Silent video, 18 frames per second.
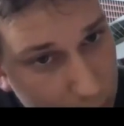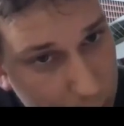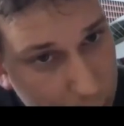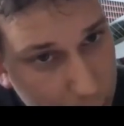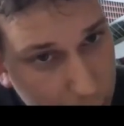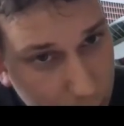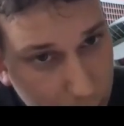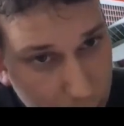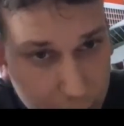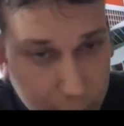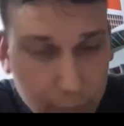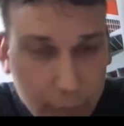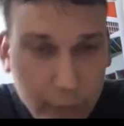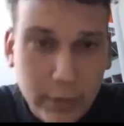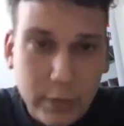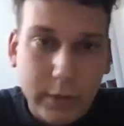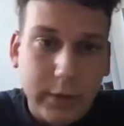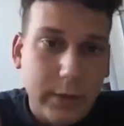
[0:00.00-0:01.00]

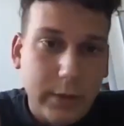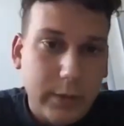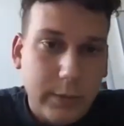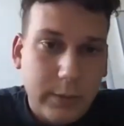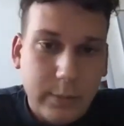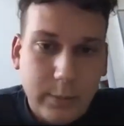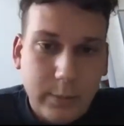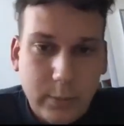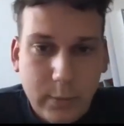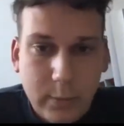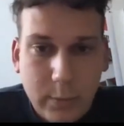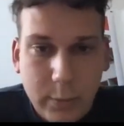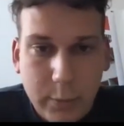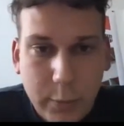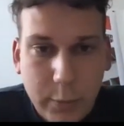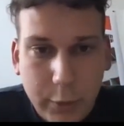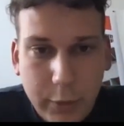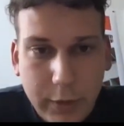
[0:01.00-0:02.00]
pointed
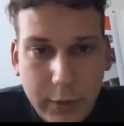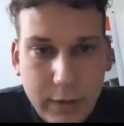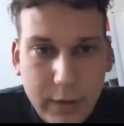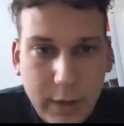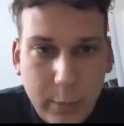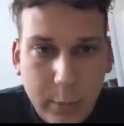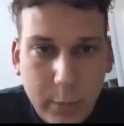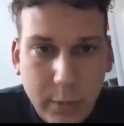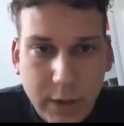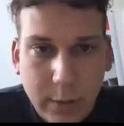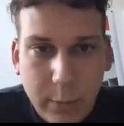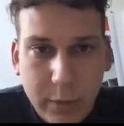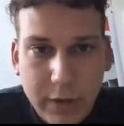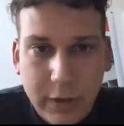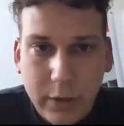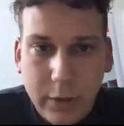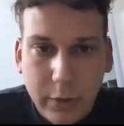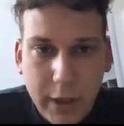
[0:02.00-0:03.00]
some
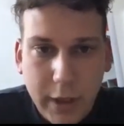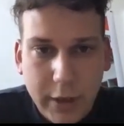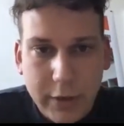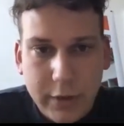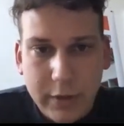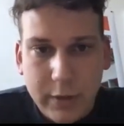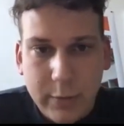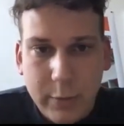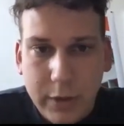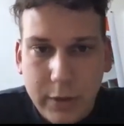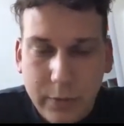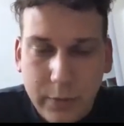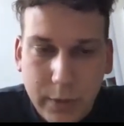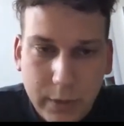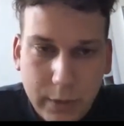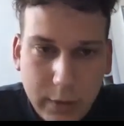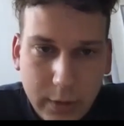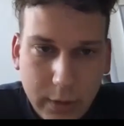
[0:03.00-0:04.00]
missing connections
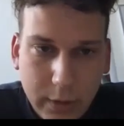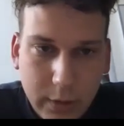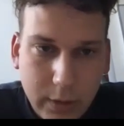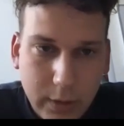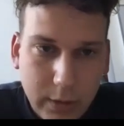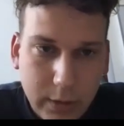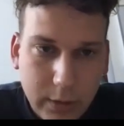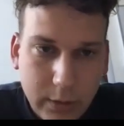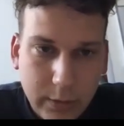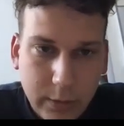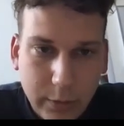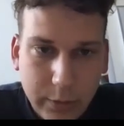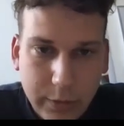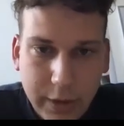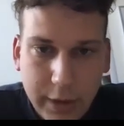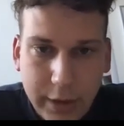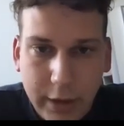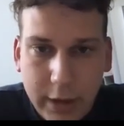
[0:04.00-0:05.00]
between
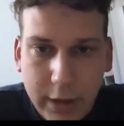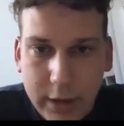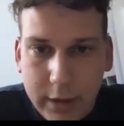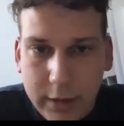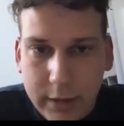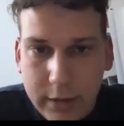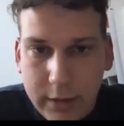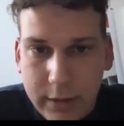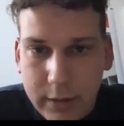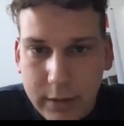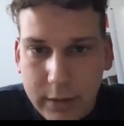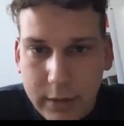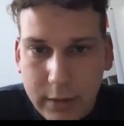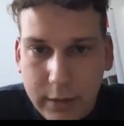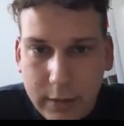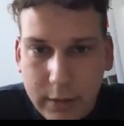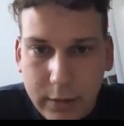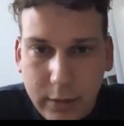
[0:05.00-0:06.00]
those area and
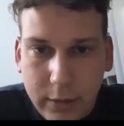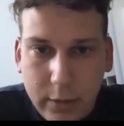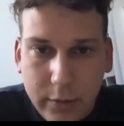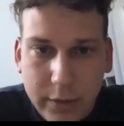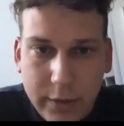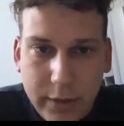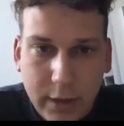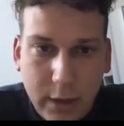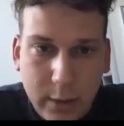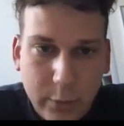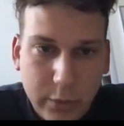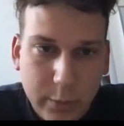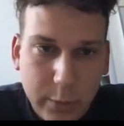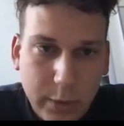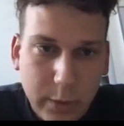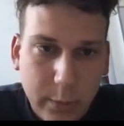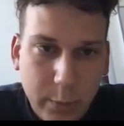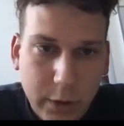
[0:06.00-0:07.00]
the university campus,
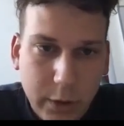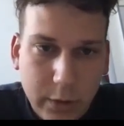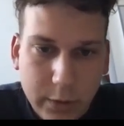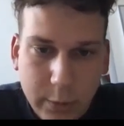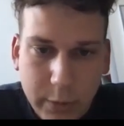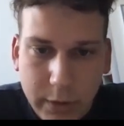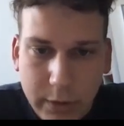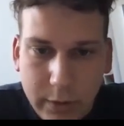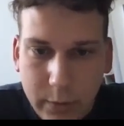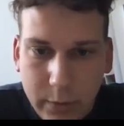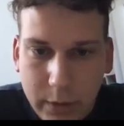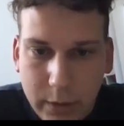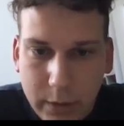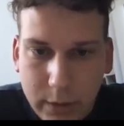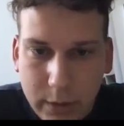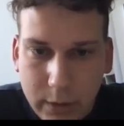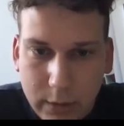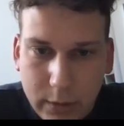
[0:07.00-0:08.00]
because
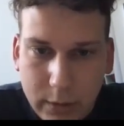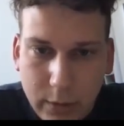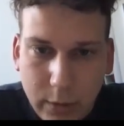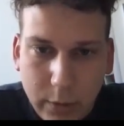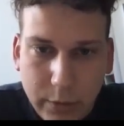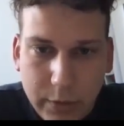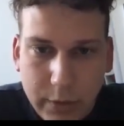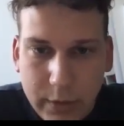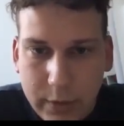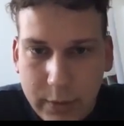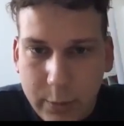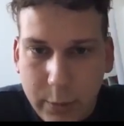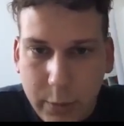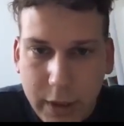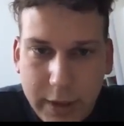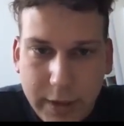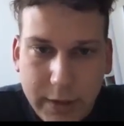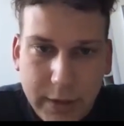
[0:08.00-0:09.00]
between those
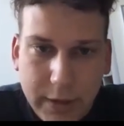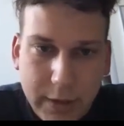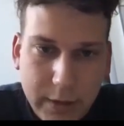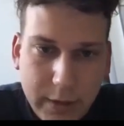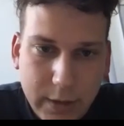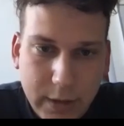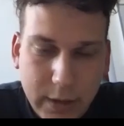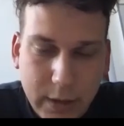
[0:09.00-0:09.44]
places